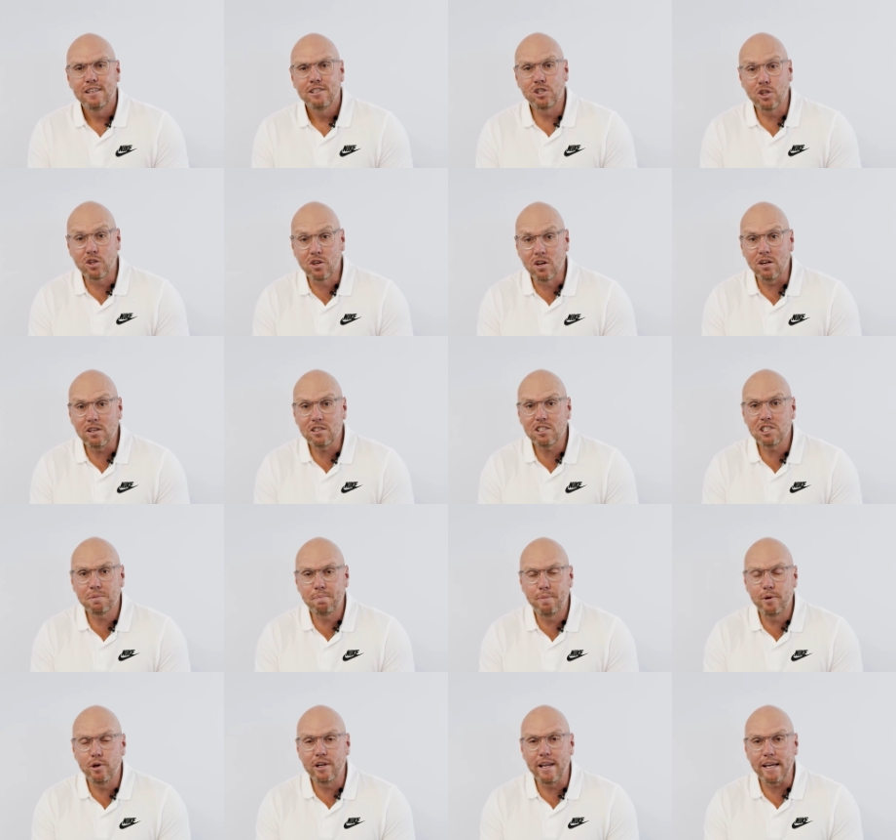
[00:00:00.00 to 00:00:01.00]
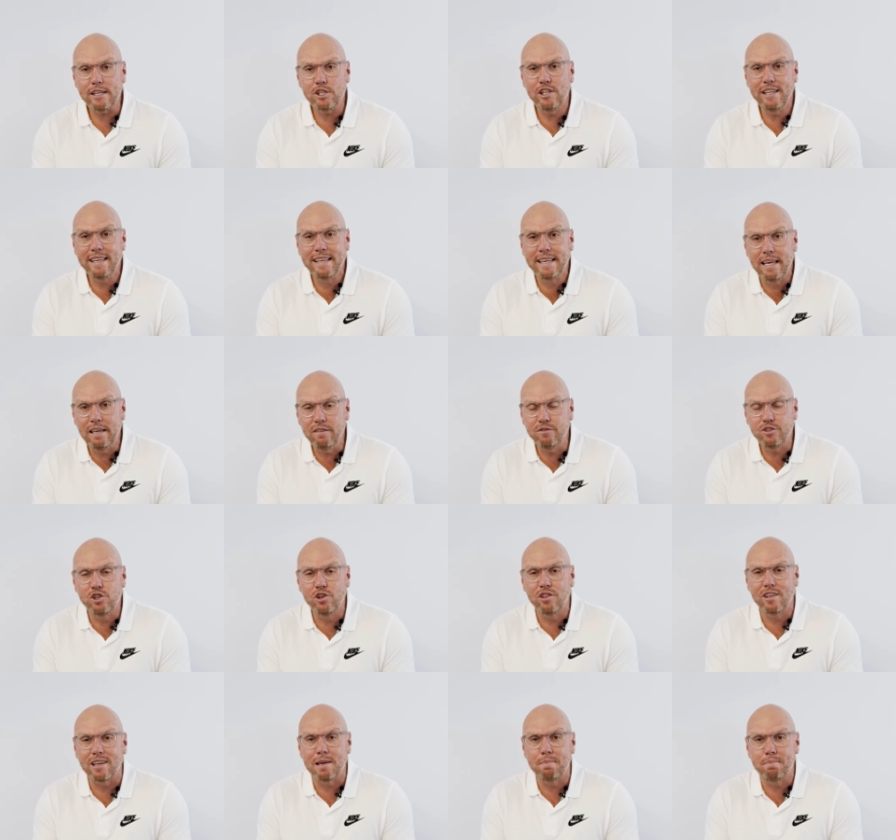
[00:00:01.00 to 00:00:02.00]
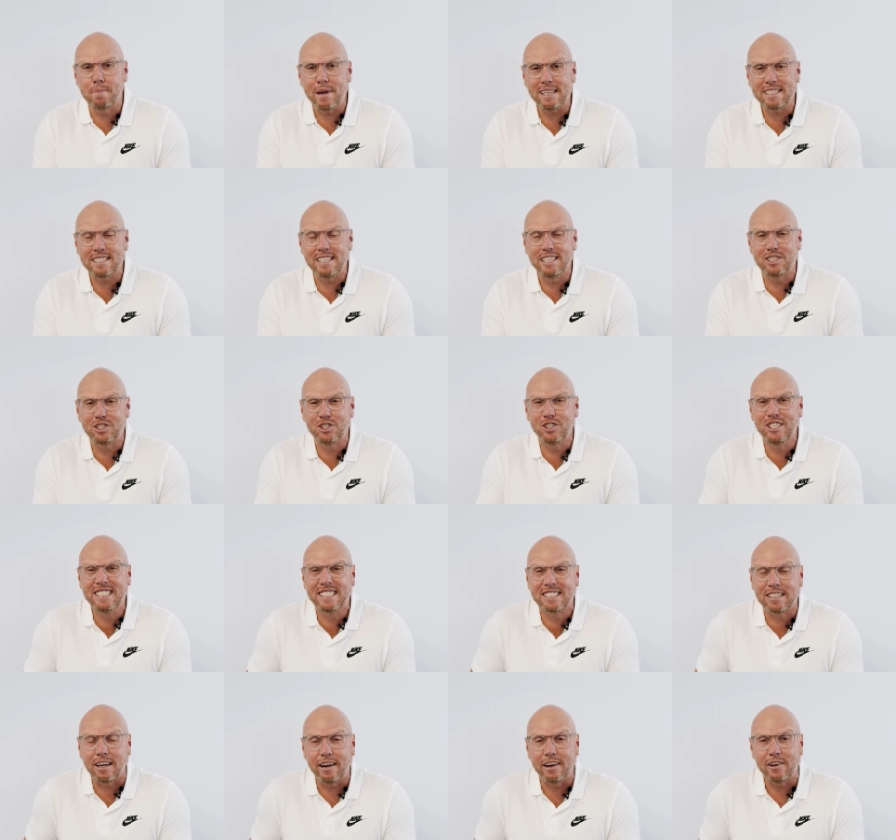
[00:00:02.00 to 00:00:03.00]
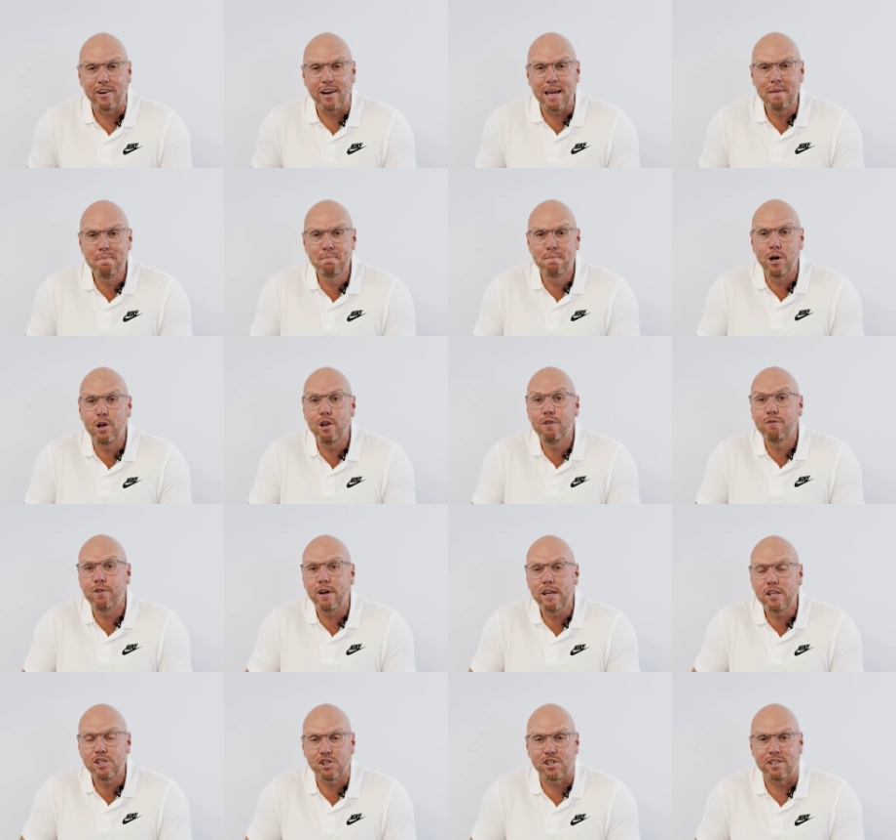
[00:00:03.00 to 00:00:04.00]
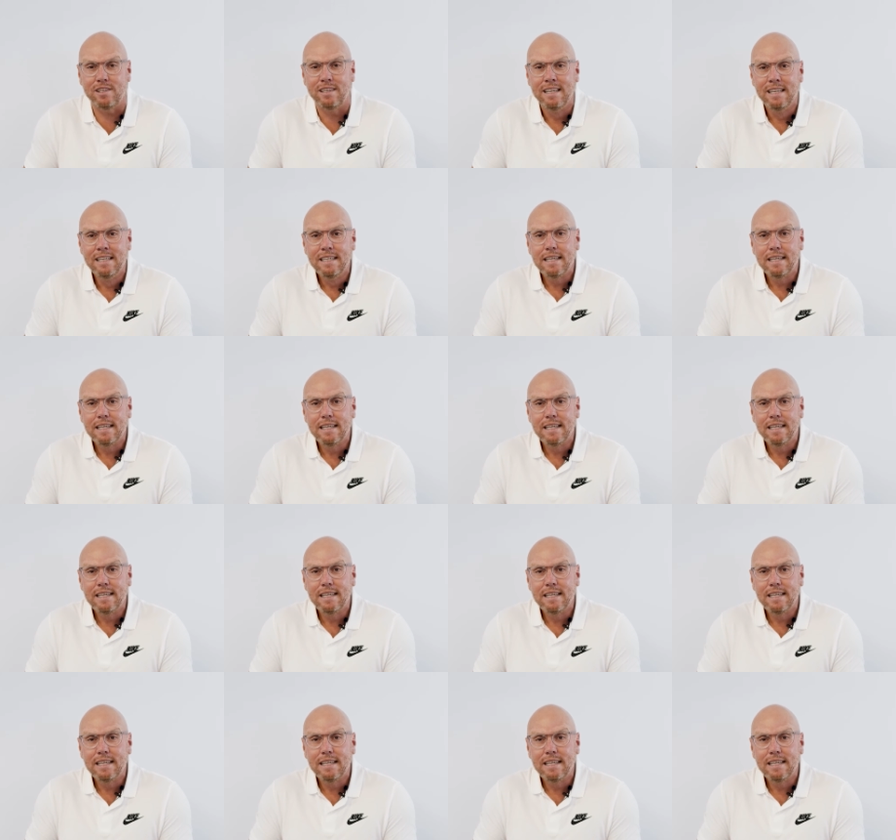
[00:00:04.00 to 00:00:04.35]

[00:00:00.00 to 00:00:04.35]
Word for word: So God's Spirit actually gives you the capacity to desire, a motivation,